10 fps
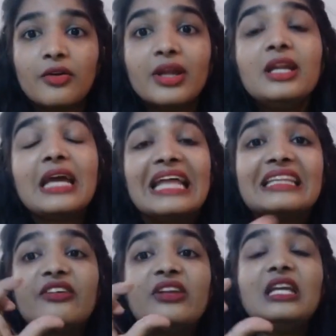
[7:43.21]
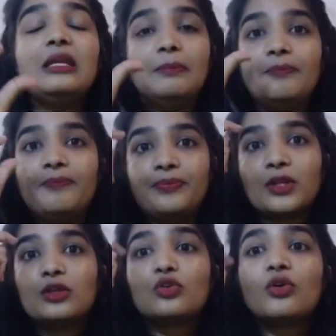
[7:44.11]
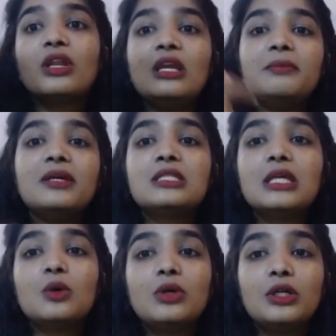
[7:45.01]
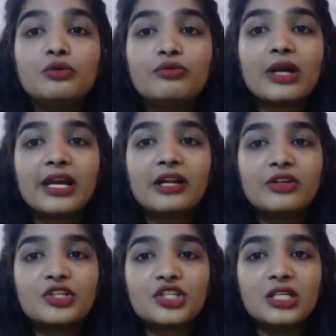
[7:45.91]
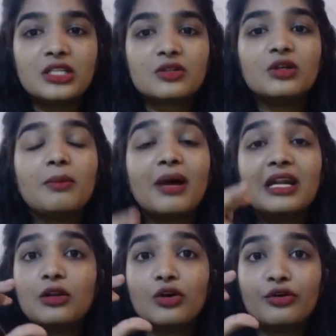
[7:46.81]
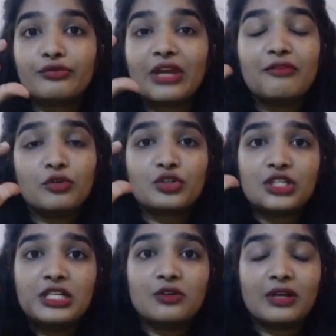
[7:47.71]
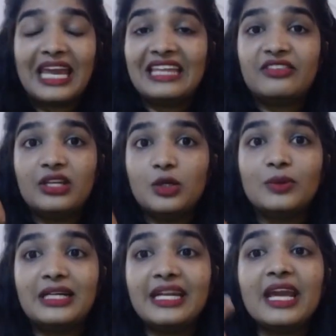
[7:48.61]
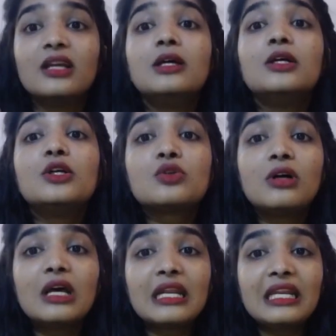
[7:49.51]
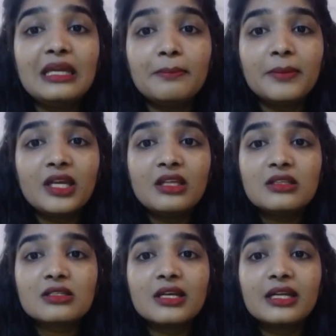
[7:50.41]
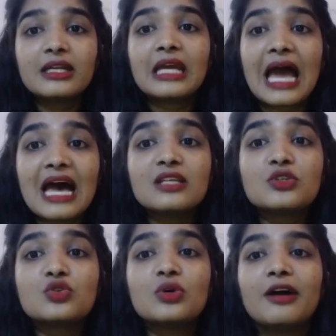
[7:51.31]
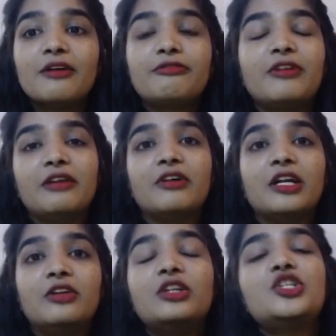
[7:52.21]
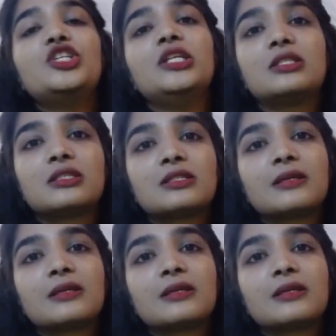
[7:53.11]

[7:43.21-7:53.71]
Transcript: right? And the ream. So ream is equal to five hundred sheets, you know, a bundle of A four sheet or A three you will take. So a ream means it has to have five hundred sheets.